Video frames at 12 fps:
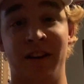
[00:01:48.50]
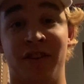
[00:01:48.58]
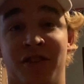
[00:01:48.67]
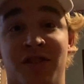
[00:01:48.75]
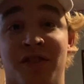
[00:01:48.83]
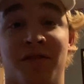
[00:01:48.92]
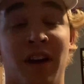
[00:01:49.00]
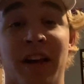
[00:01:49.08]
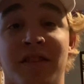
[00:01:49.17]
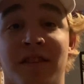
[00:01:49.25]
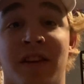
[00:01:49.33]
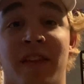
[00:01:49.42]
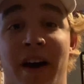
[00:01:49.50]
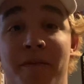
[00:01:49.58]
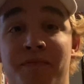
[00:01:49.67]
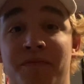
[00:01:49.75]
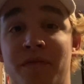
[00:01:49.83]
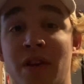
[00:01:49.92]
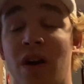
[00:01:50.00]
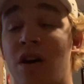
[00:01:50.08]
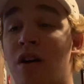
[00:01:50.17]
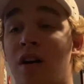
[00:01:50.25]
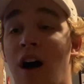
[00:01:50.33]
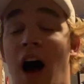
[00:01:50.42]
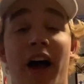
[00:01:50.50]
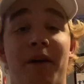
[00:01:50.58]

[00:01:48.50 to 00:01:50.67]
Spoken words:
just says to them, "I